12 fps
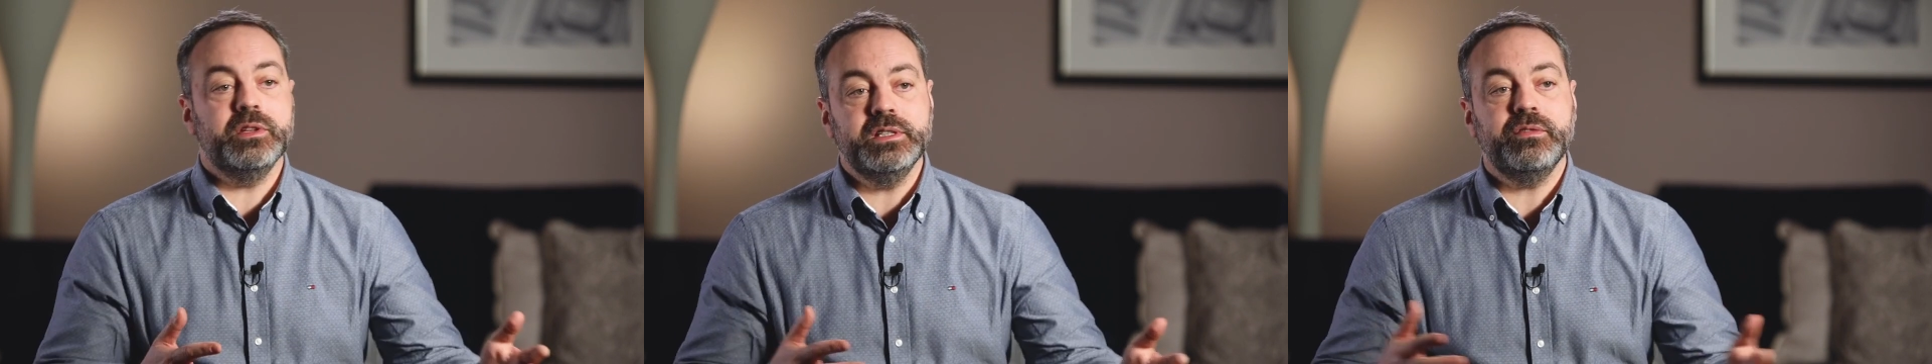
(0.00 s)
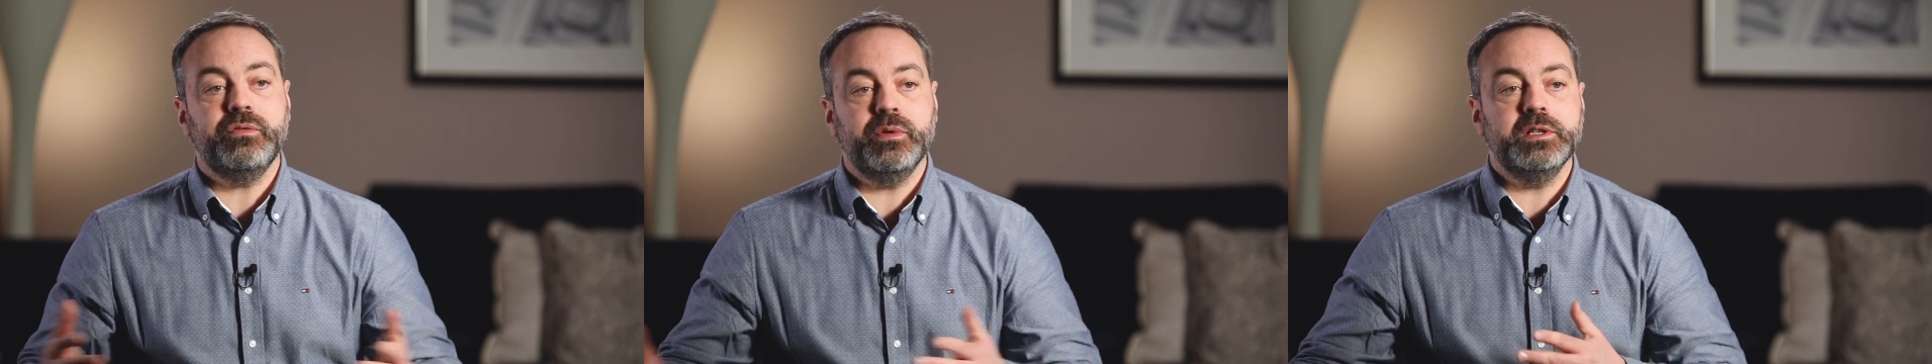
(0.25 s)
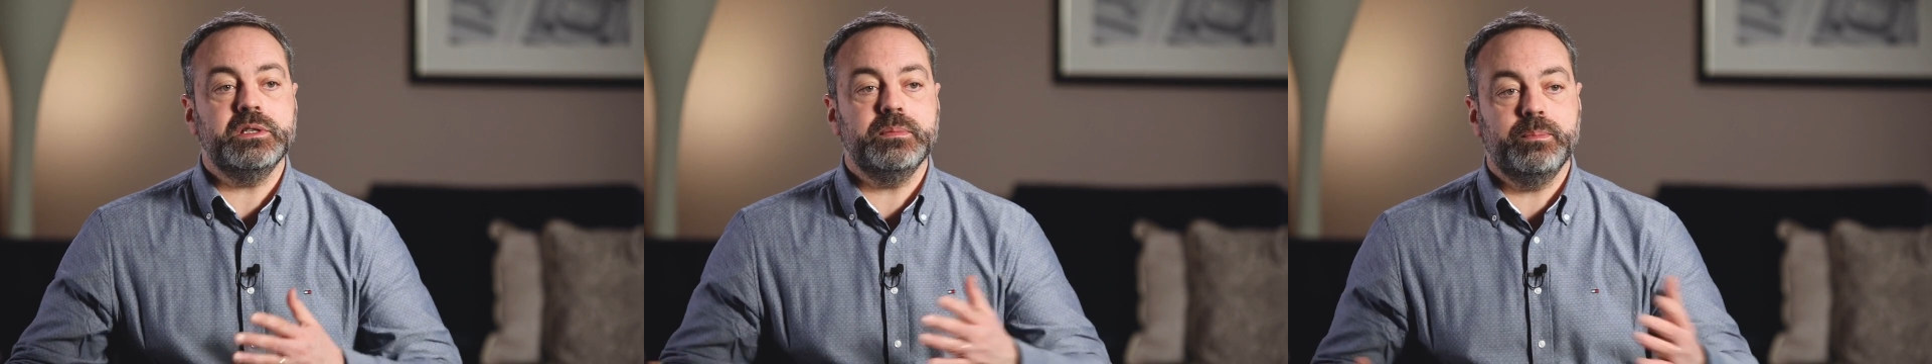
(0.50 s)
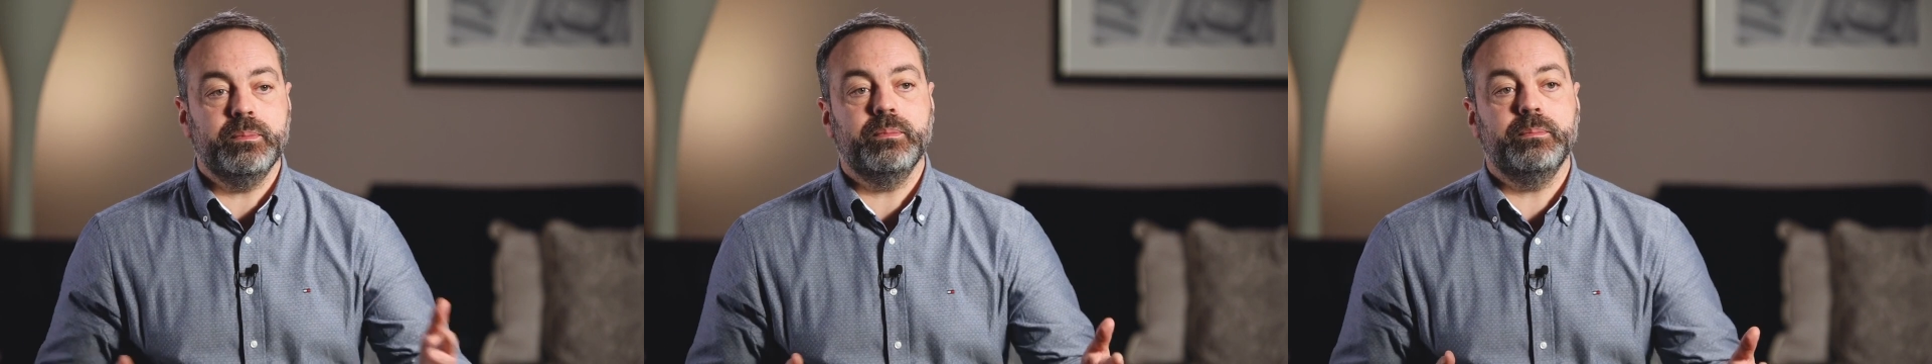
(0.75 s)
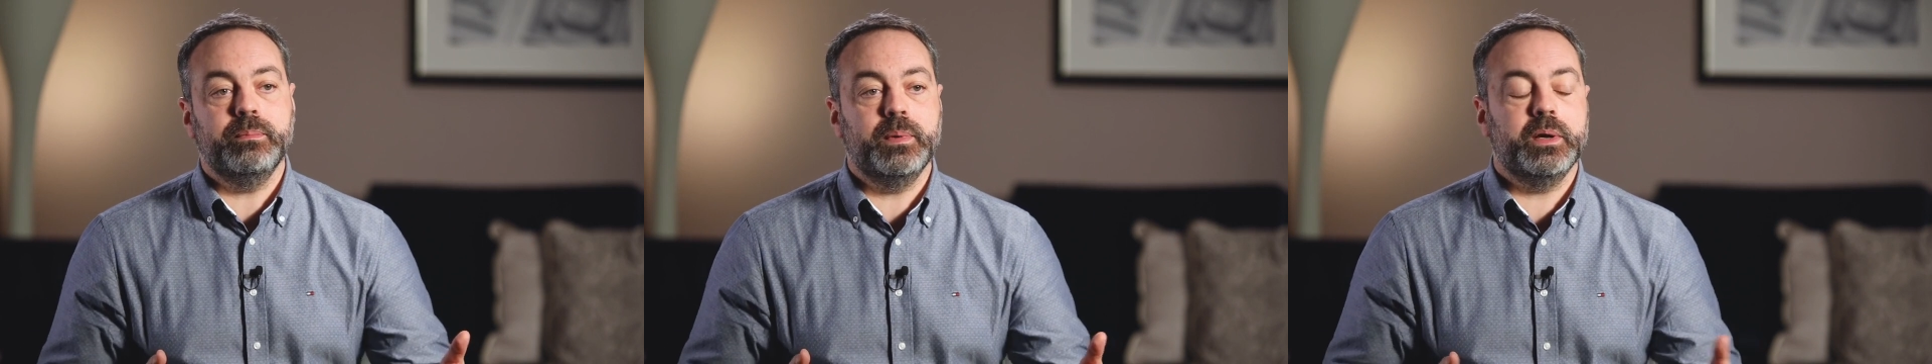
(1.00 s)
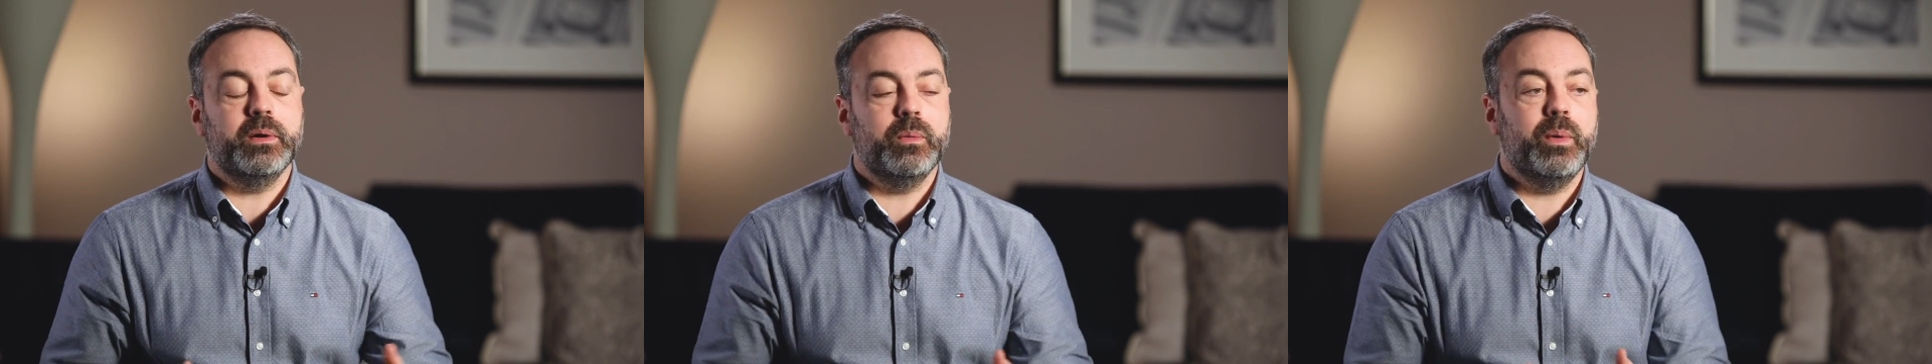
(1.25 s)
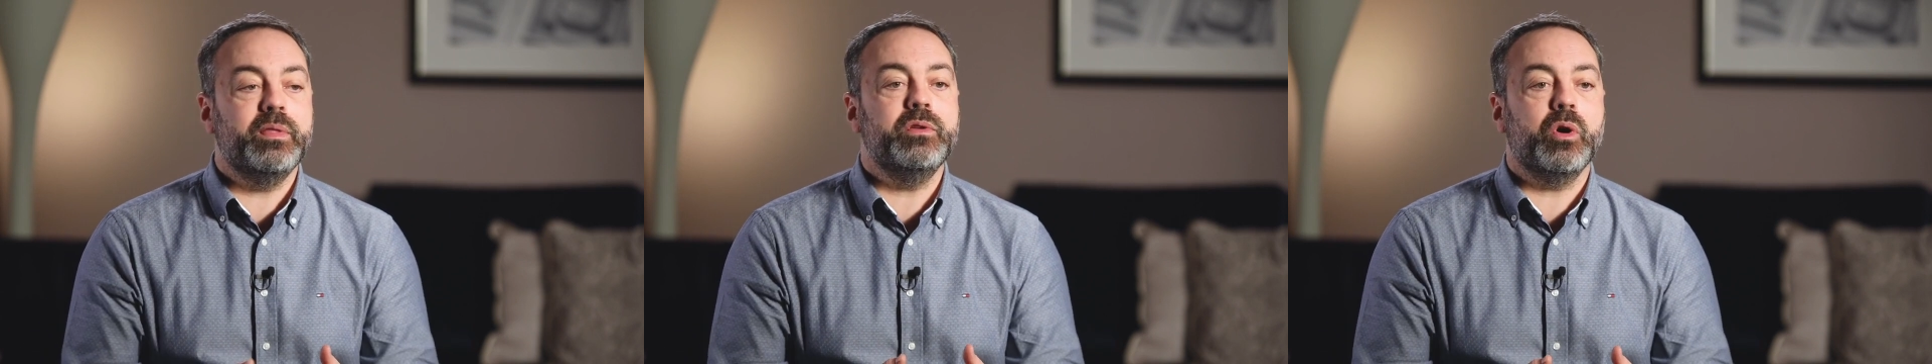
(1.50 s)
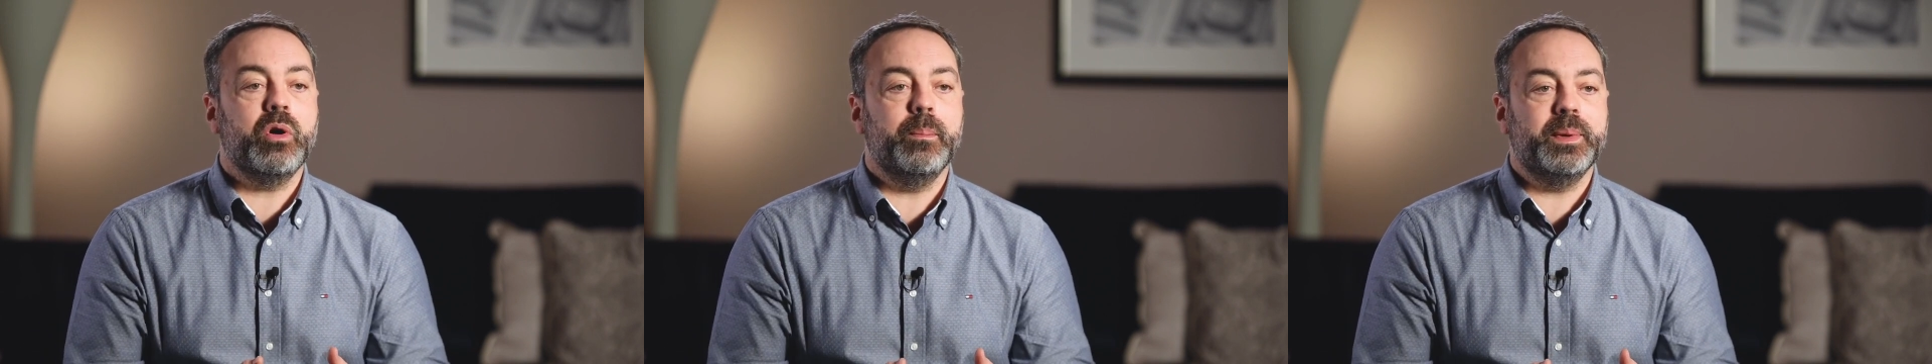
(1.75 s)
difference with
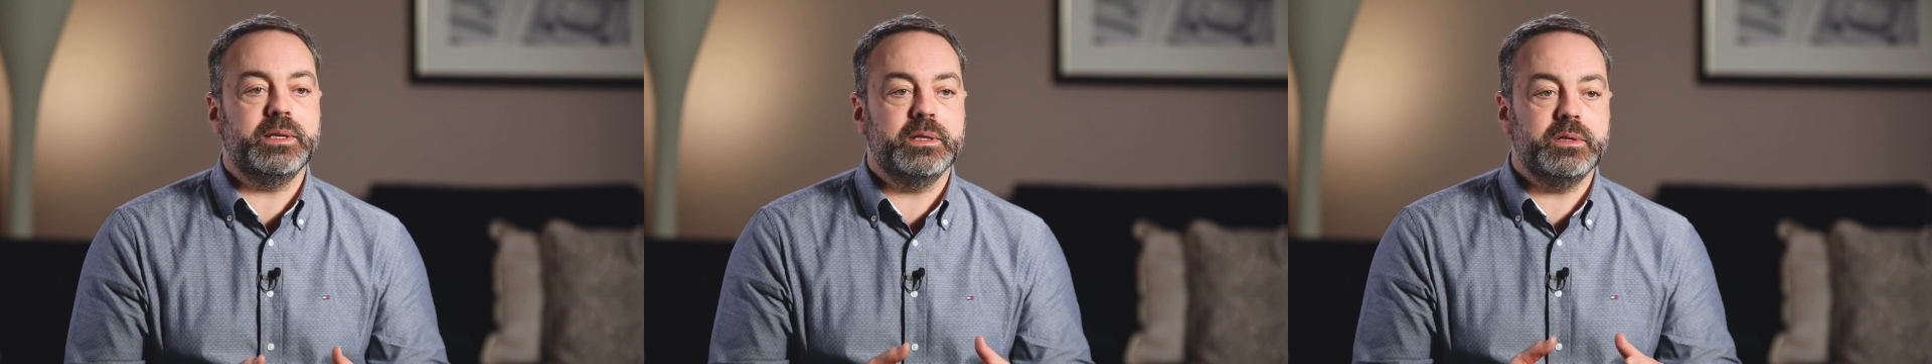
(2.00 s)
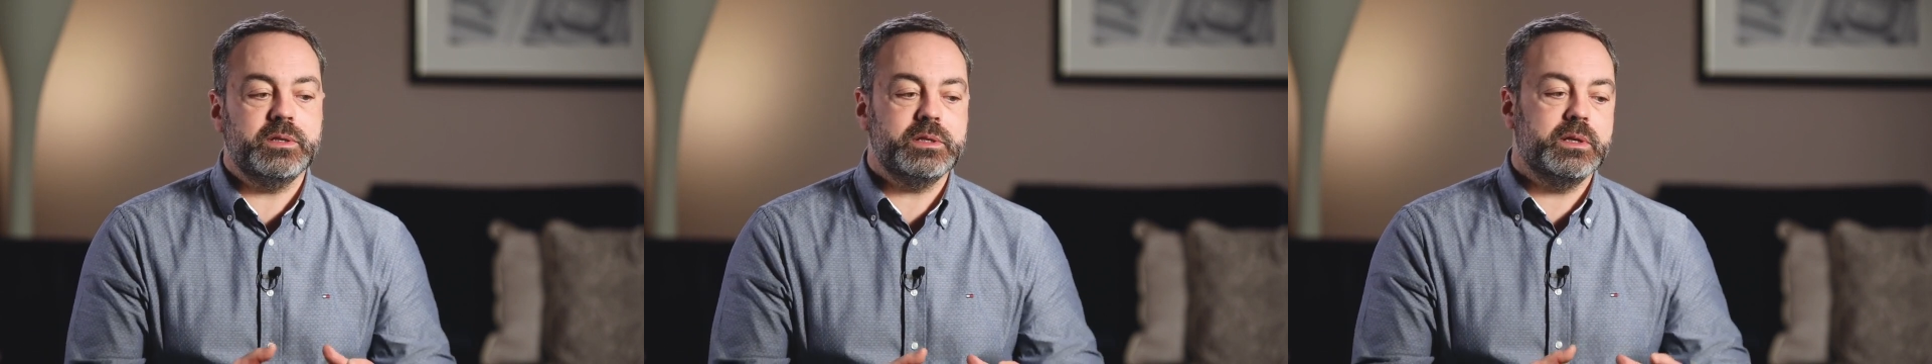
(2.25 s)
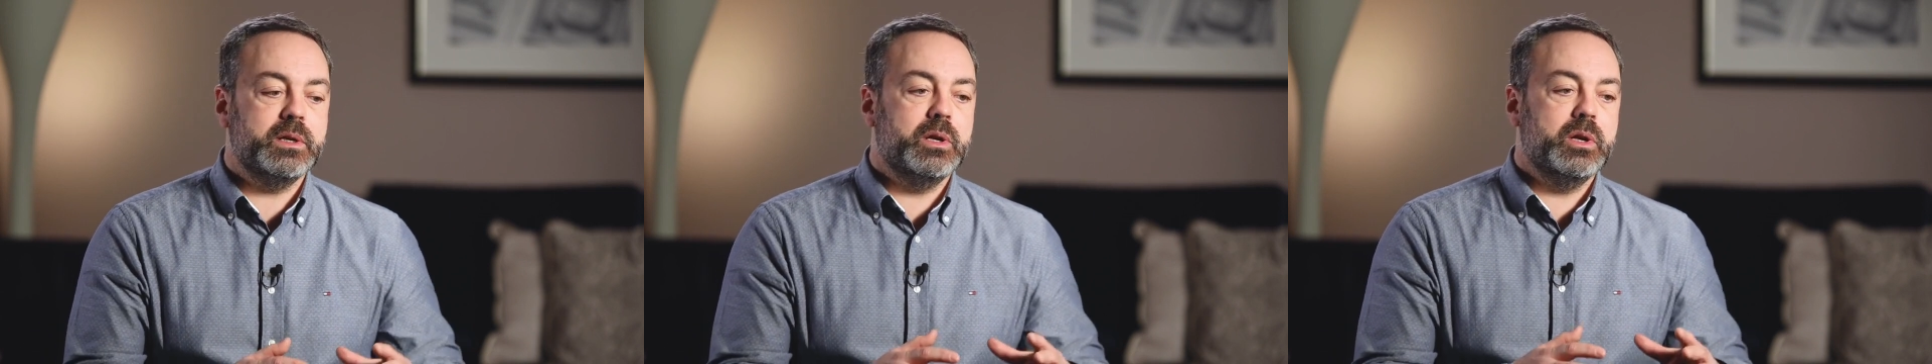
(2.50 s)
your competitors,